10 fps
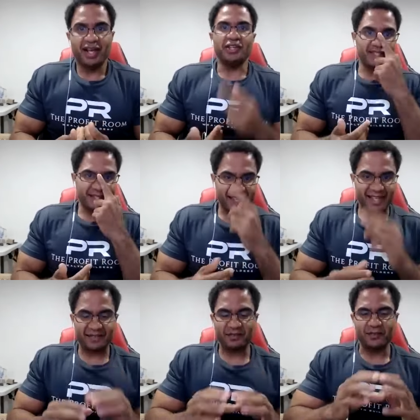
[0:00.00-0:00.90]
You
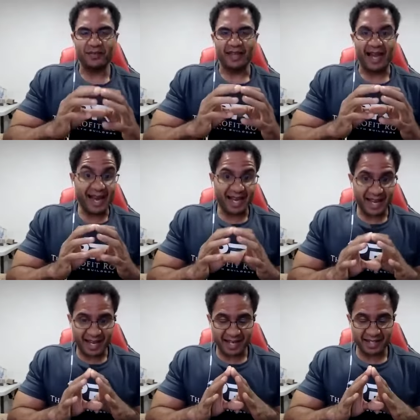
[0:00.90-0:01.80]
said that, hi
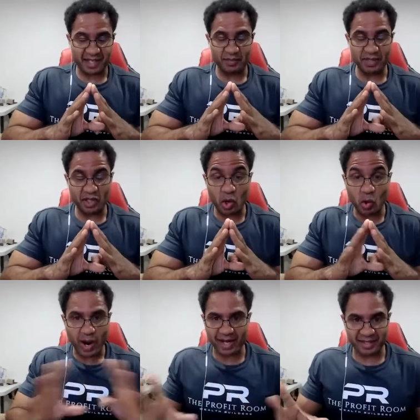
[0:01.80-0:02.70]
guys, I've been
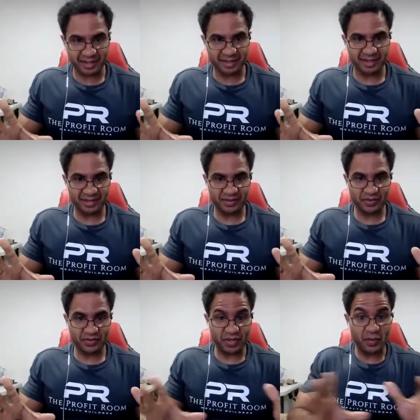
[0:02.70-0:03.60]
quiet
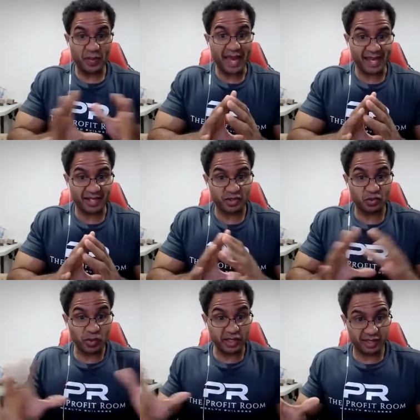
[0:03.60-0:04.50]
for the past
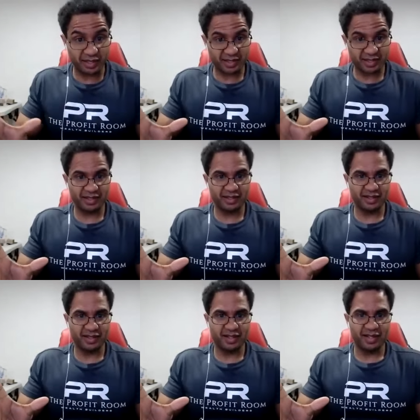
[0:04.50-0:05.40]
week.
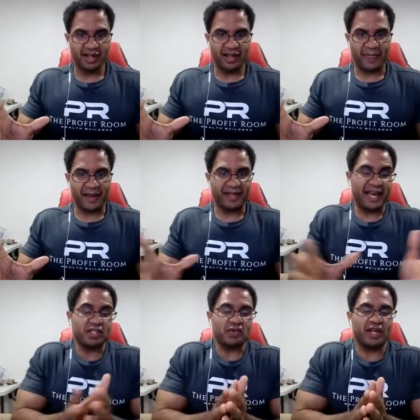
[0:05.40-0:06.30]
And
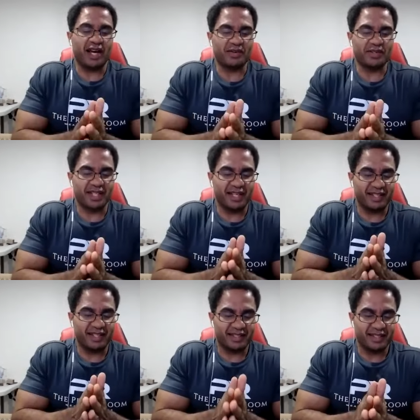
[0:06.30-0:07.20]
that's when I was
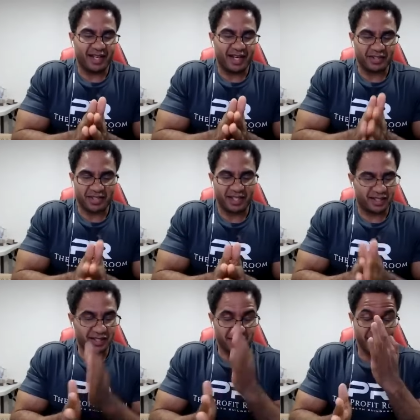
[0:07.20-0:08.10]
like,
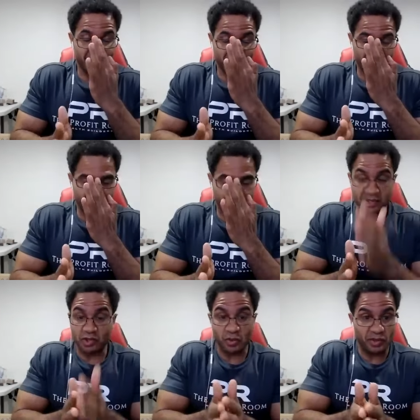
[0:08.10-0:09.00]
listen, I said,
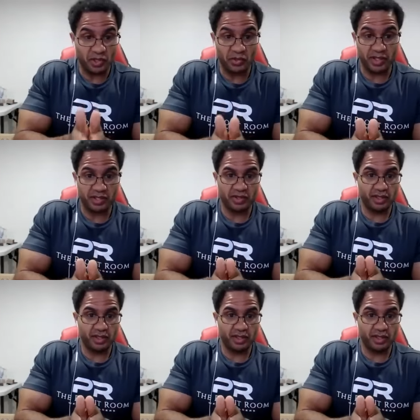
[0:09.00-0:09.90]
she's going to be a great
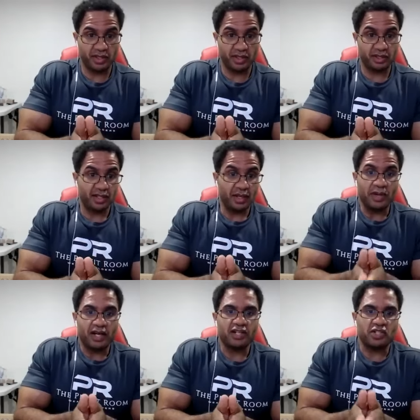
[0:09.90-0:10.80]
trader,
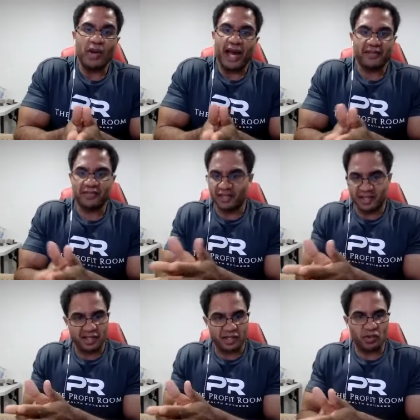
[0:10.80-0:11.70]
because you have to
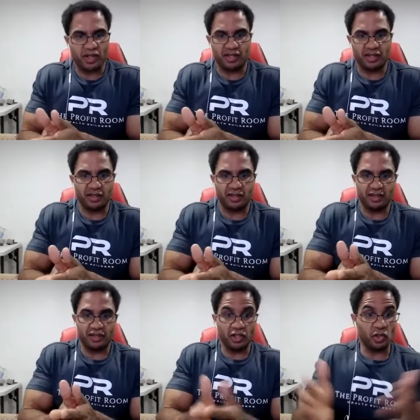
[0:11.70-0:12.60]
take away
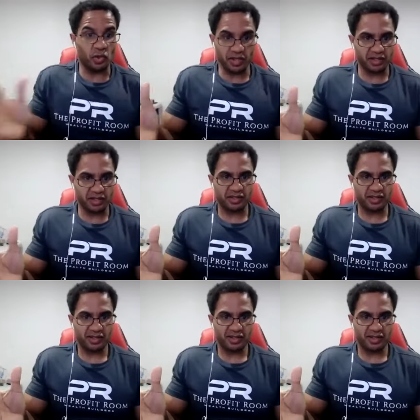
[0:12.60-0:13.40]
the noise.